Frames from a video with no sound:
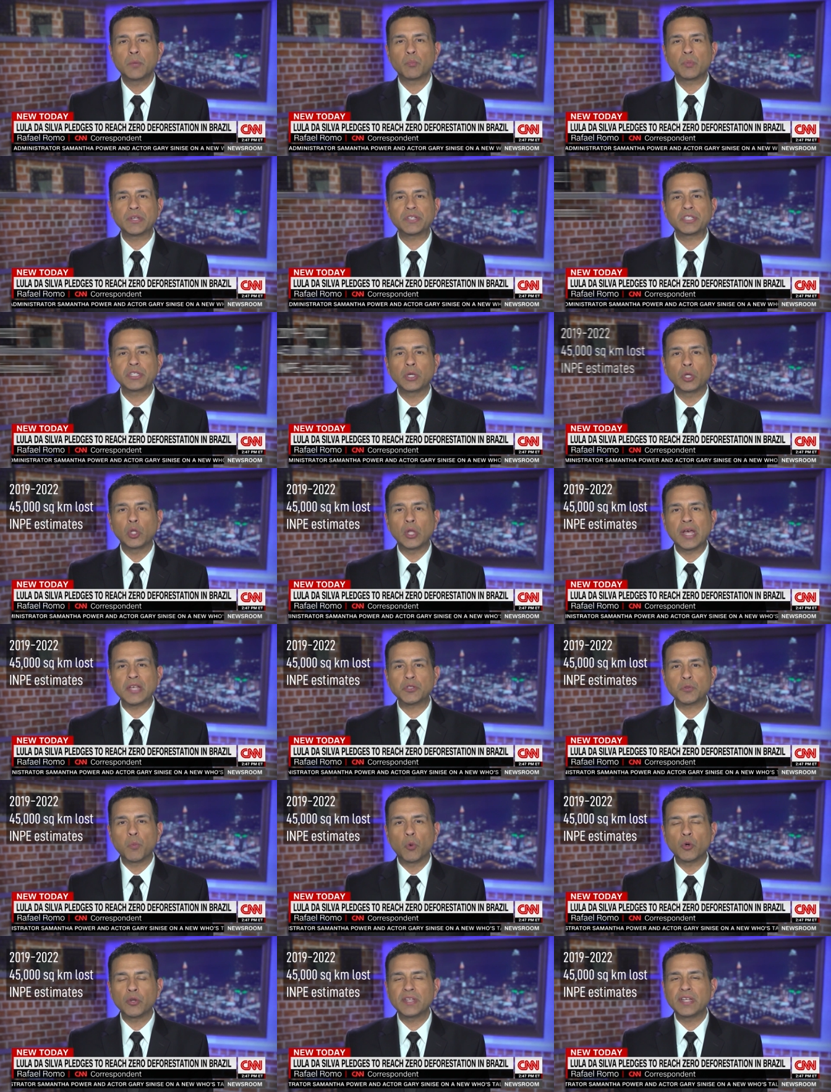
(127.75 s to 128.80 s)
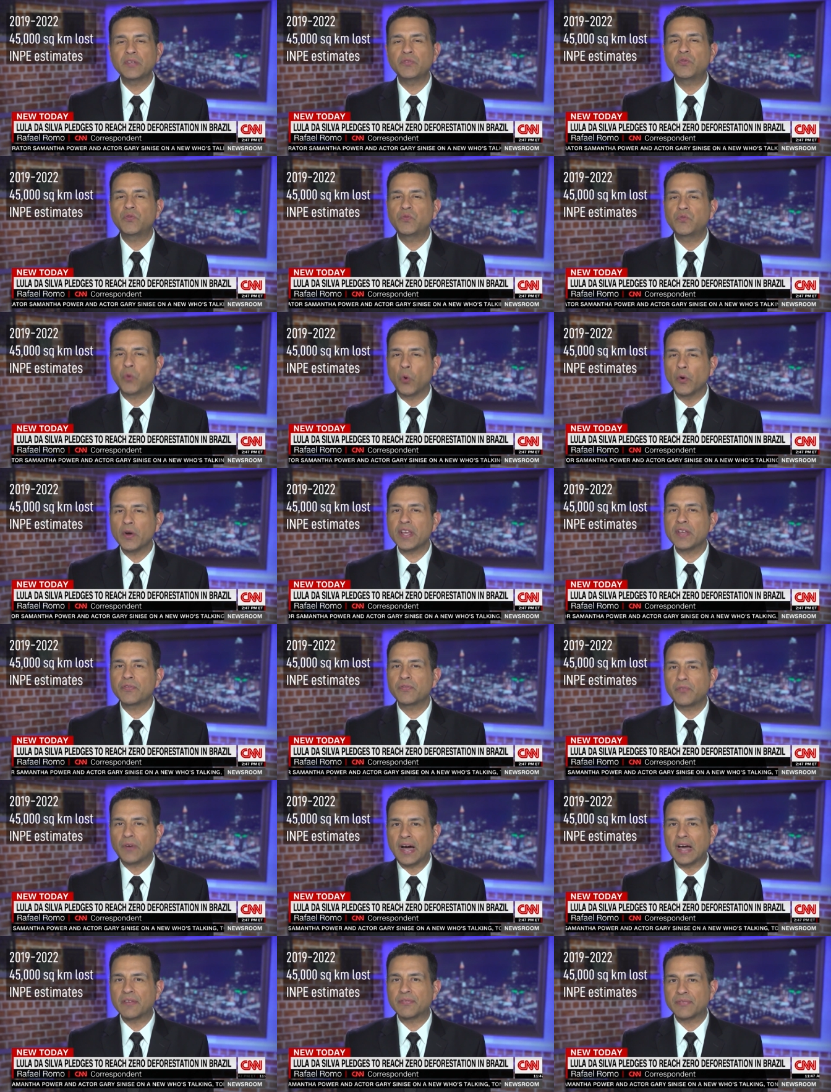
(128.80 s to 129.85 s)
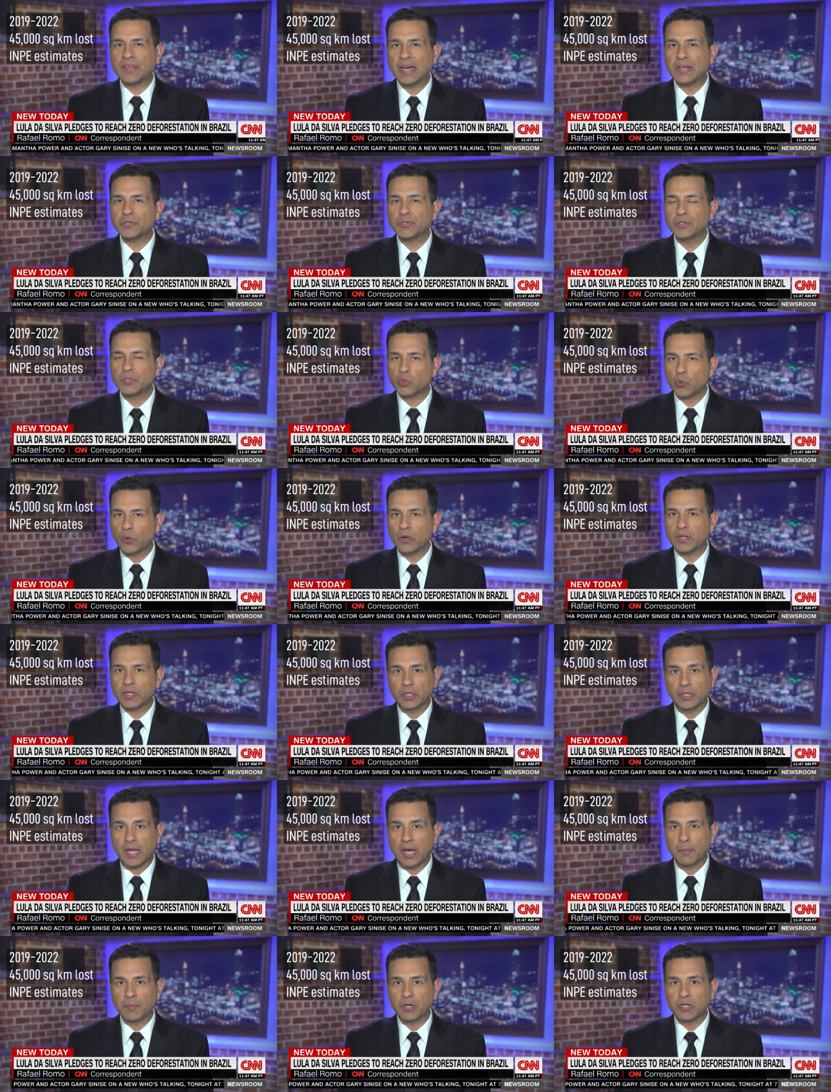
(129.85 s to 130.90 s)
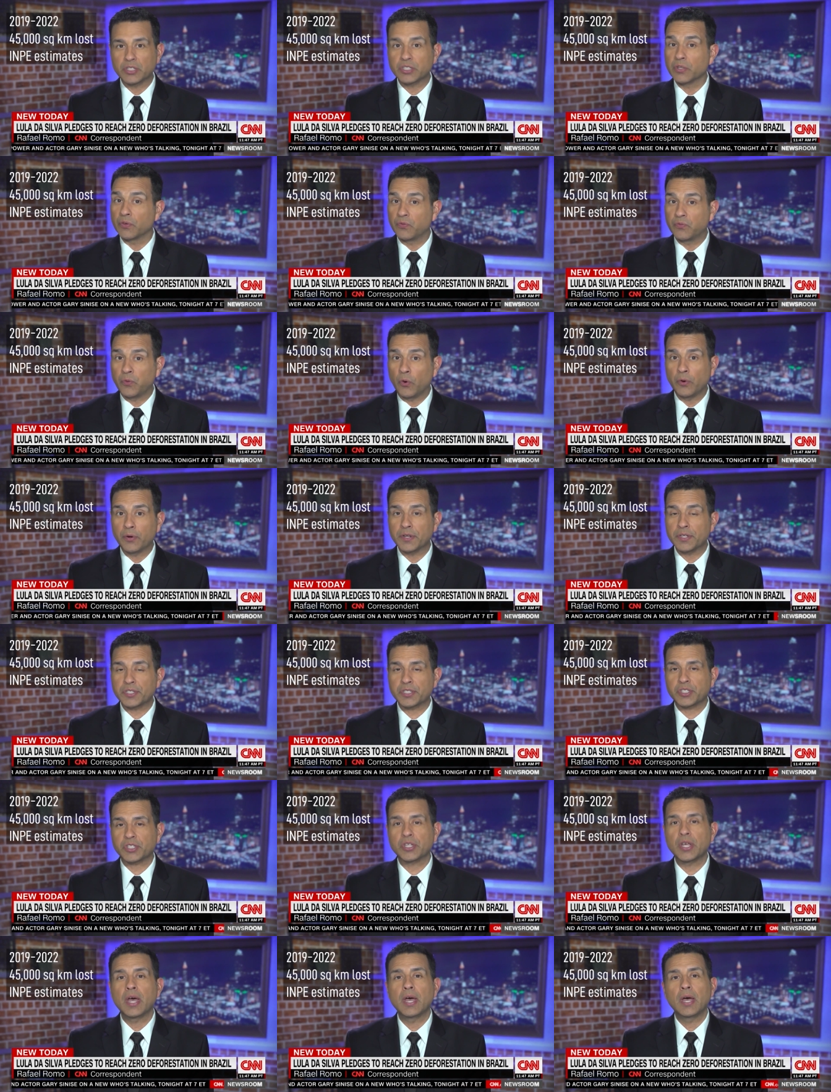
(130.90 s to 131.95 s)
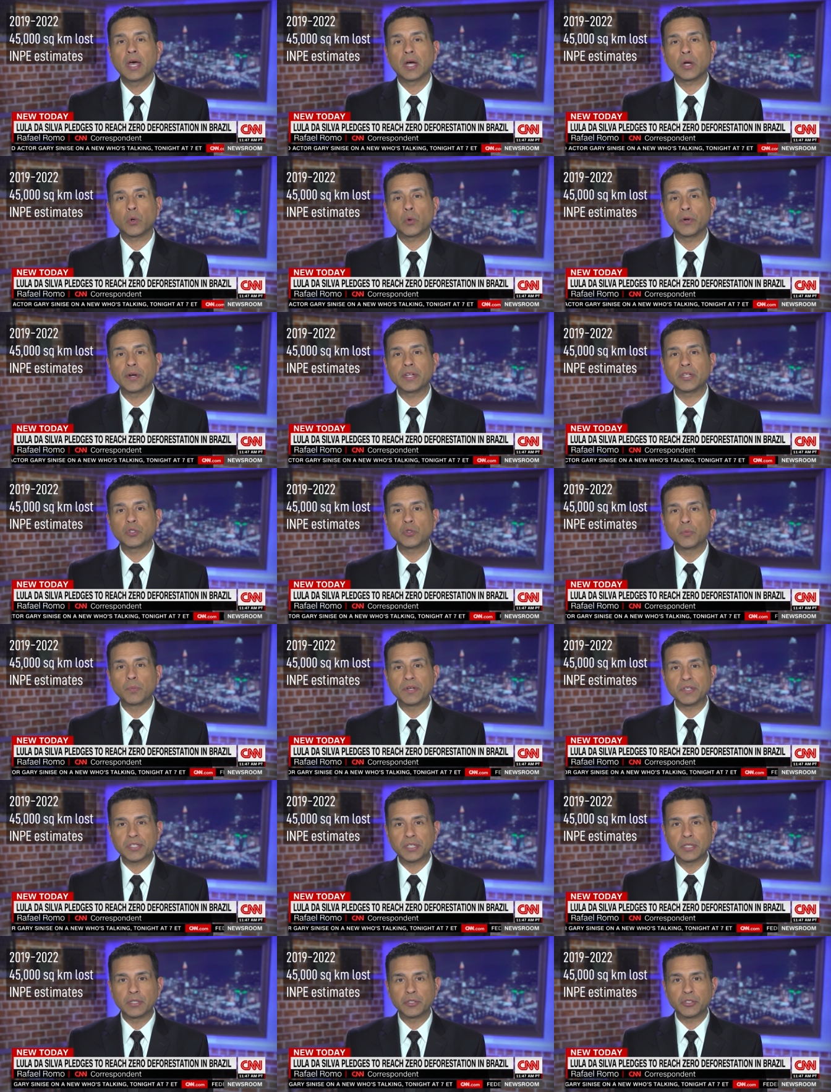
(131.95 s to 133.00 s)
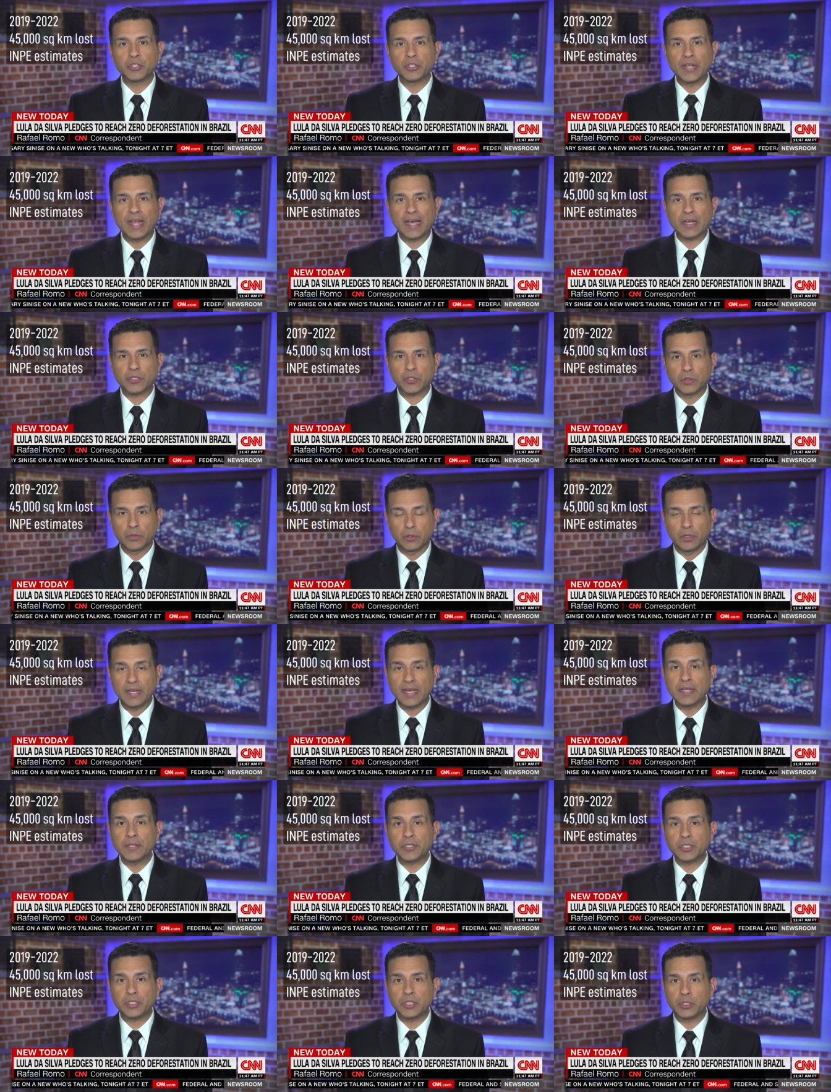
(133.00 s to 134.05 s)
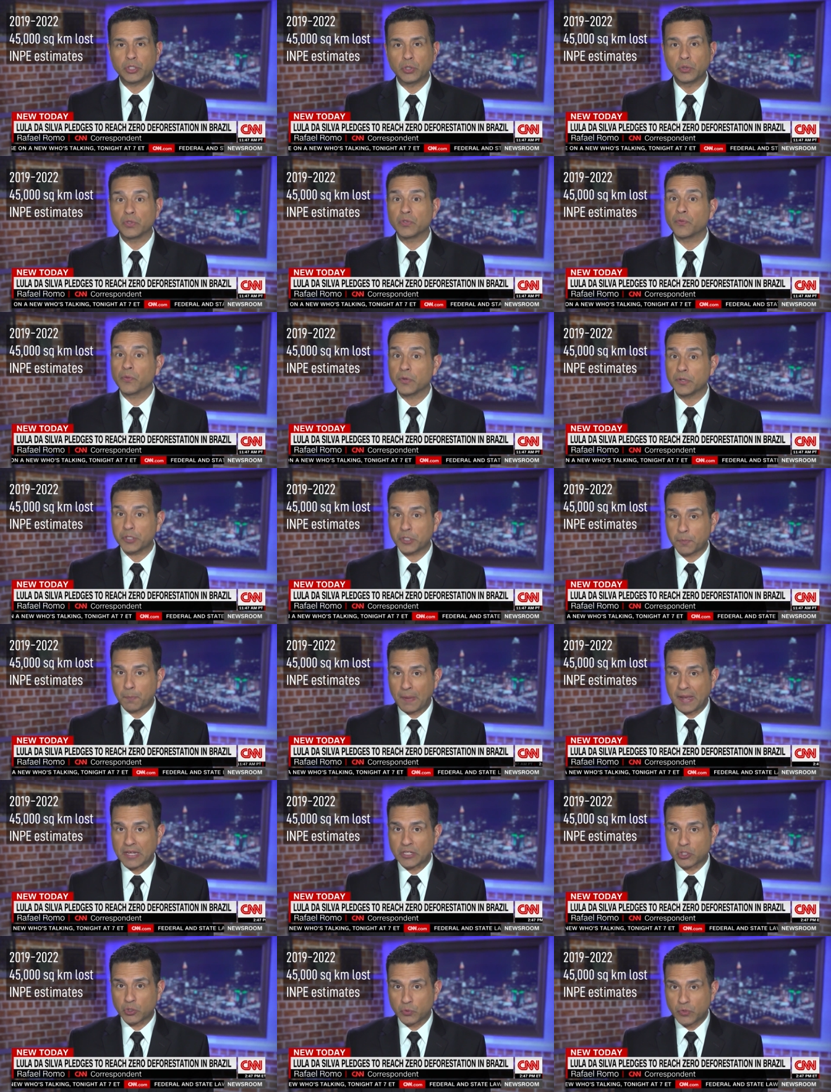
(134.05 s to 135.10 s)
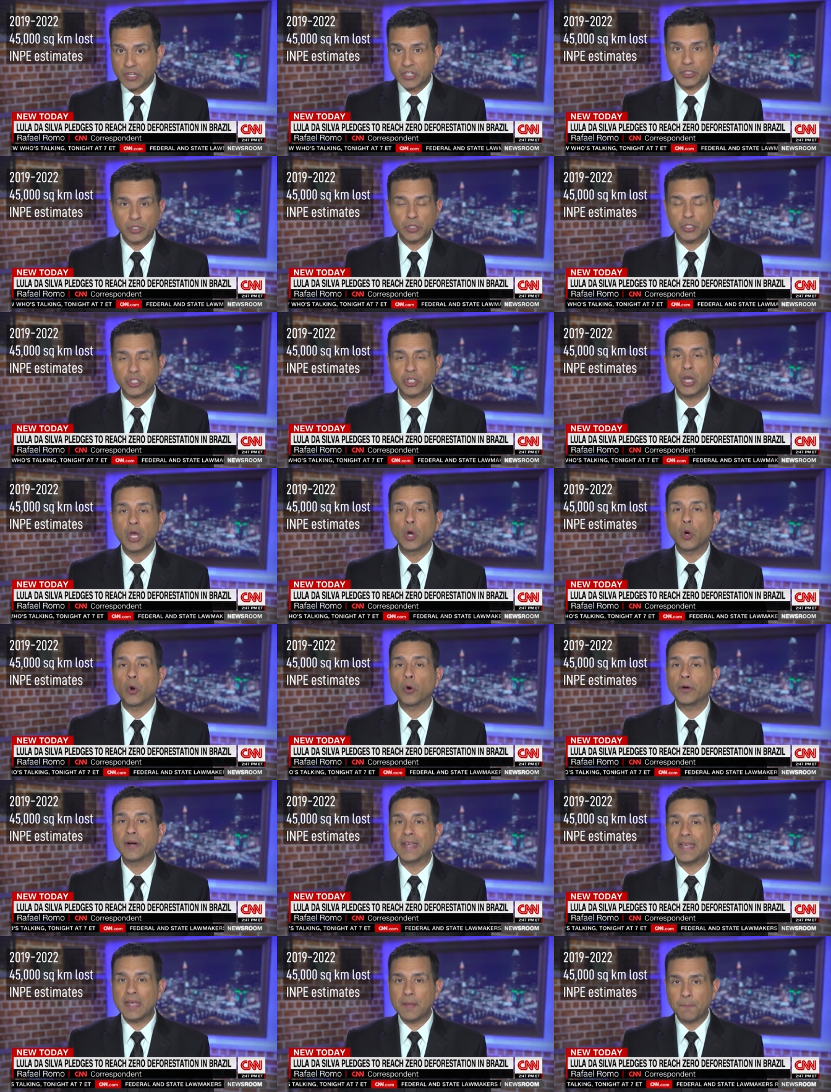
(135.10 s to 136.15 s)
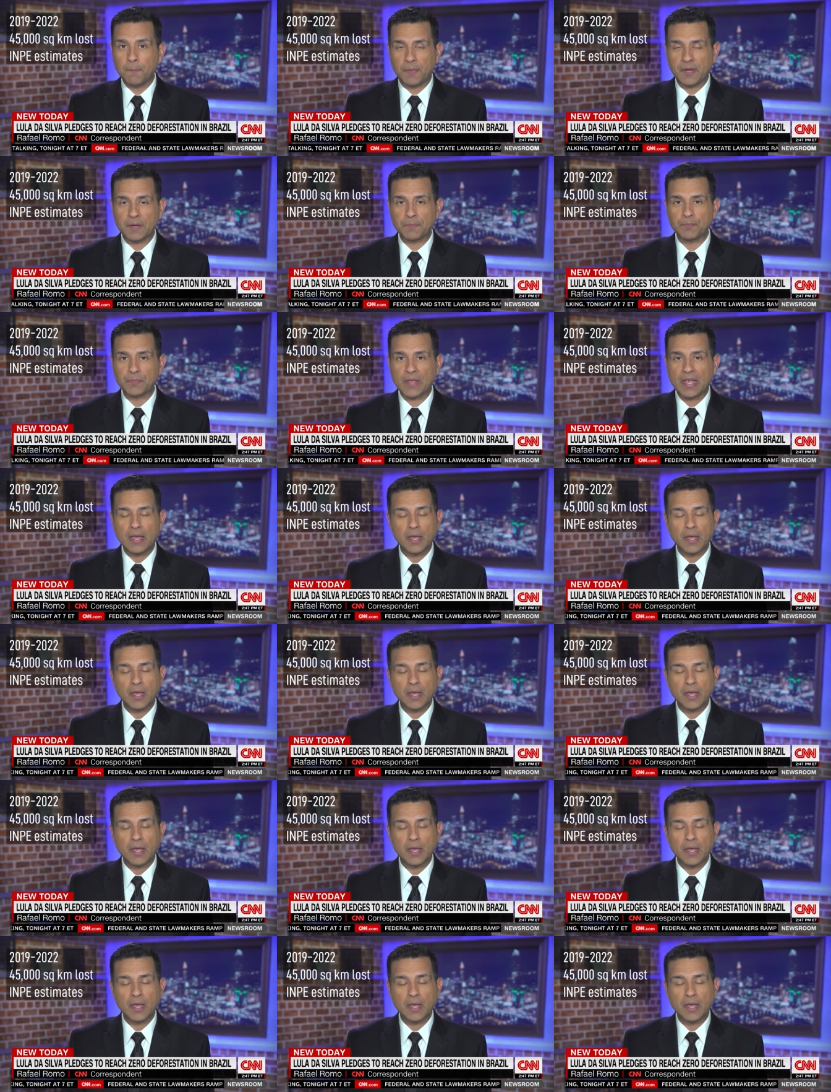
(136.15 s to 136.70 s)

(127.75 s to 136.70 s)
Brazil lost more than 45,000 square kilometers of forests, according to Brazil's National Institute for Space Research, or INPE.